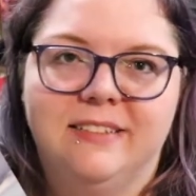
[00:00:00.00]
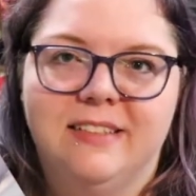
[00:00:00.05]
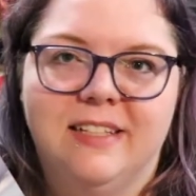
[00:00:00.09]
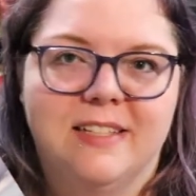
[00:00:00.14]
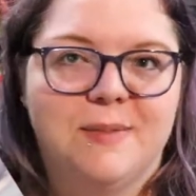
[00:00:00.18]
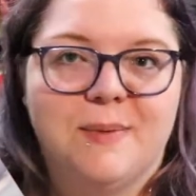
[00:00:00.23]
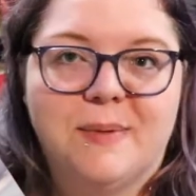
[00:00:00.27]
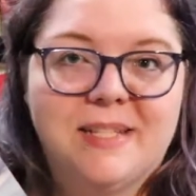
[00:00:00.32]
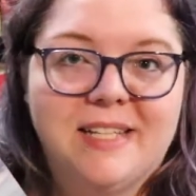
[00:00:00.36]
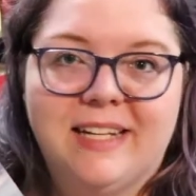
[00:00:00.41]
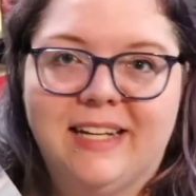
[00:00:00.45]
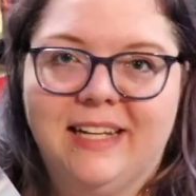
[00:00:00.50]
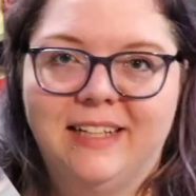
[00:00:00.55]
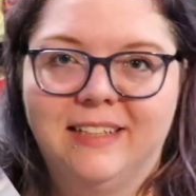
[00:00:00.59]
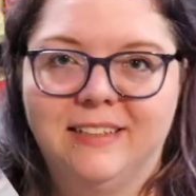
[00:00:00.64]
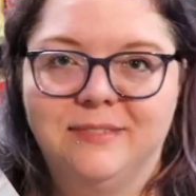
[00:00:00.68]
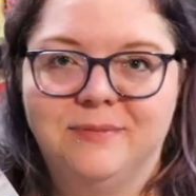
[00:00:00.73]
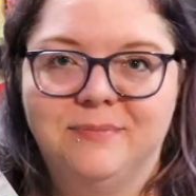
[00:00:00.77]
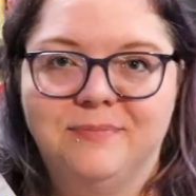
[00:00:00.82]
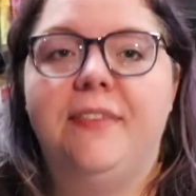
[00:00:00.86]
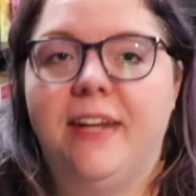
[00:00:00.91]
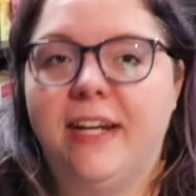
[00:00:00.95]
This wasn't it.
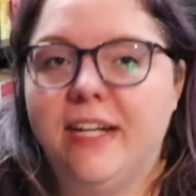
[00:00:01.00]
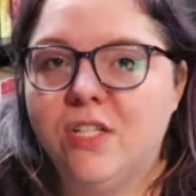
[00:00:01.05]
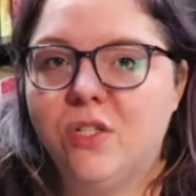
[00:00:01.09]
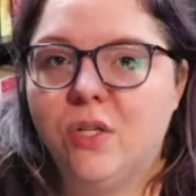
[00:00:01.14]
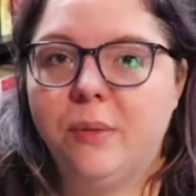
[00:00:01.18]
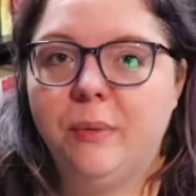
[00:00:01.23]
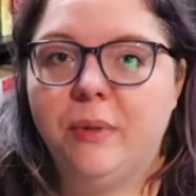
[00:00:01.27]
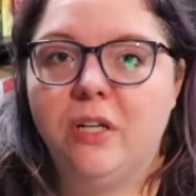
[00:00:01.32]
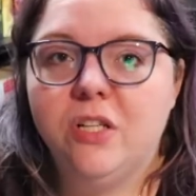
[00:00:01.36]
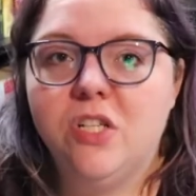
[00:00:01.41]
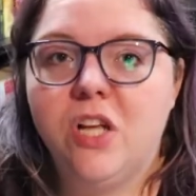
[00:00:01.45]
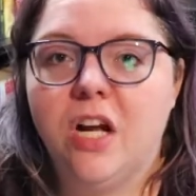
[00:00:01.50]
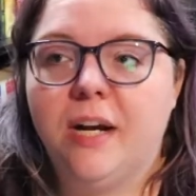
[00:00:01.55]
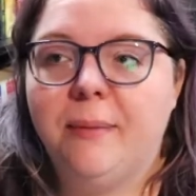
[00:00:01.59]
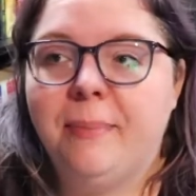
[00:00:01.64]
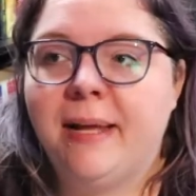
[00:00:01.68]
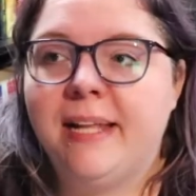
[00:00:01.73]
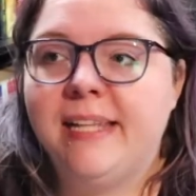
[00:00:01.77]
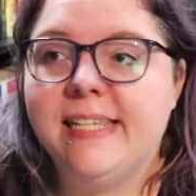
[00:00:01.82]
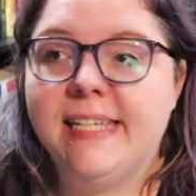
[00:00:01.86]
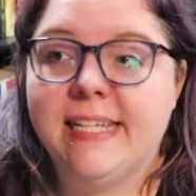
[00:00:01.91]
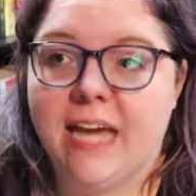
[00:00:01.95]
The next thing we we're going to talk
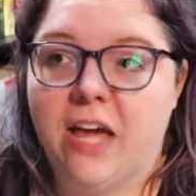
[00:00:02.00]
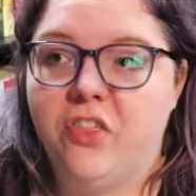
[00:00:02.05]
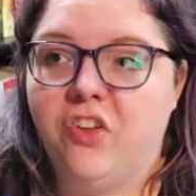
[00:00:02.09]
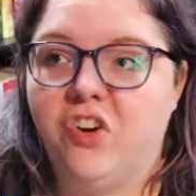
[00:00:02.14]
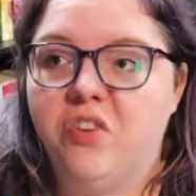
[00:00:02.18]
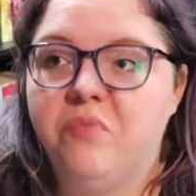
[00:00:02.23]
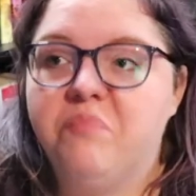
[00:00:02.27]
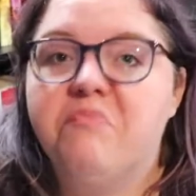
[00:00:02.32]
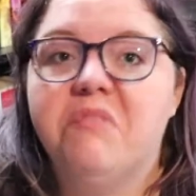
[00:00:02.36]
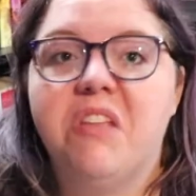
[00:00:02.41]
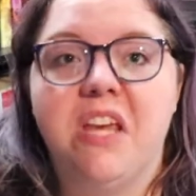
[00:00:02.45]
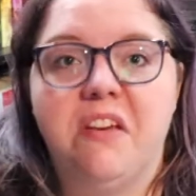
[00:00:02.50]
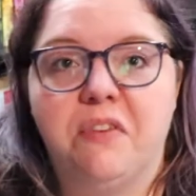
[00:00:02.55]
about together,